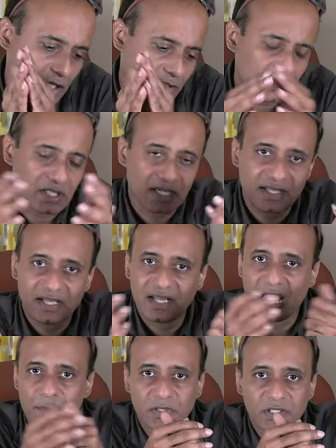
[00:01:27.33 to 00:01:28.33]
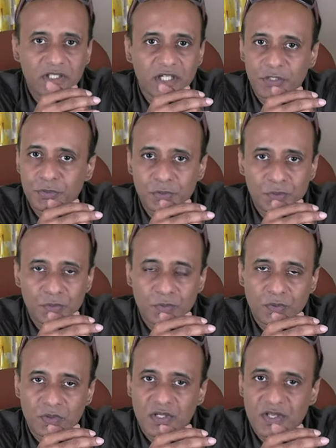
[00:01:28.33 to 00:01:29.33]
So that can happen due
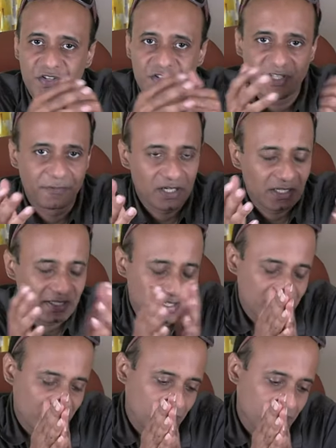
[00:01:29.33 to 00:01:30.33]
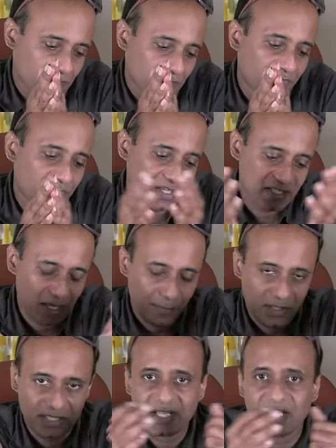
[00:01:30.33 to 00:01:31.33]
to several reasons. For
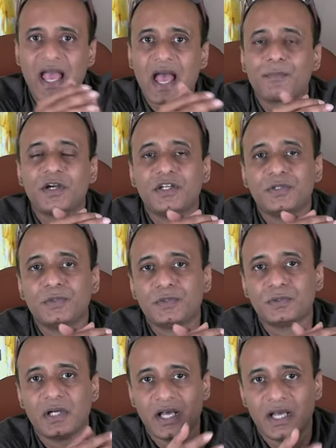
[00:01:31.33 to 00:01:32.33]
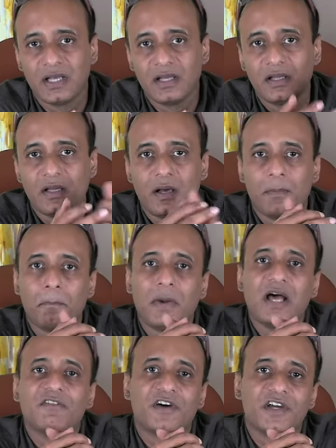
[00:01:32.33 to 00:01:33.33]
example, it can happen due to a
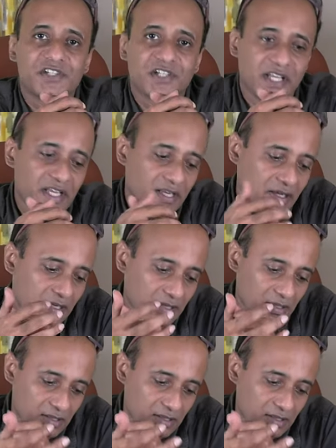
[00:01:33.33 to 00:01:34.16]
malfunctioning